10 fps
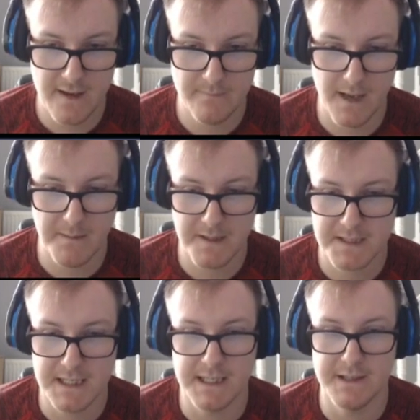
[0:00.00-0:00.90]

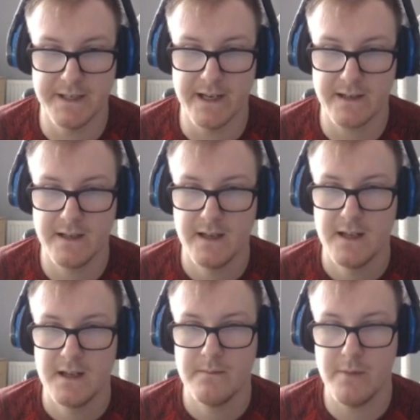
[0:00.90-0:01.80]
MST in the deck.
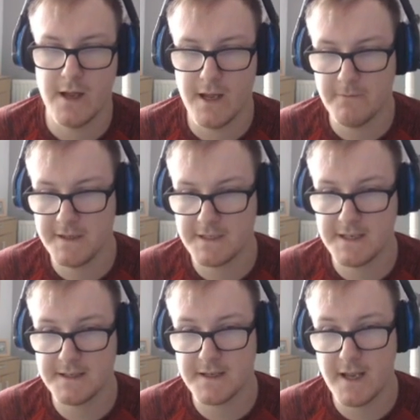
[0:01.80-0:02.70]
This
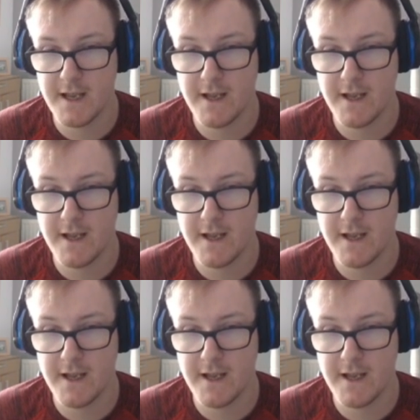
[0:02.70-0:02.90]
is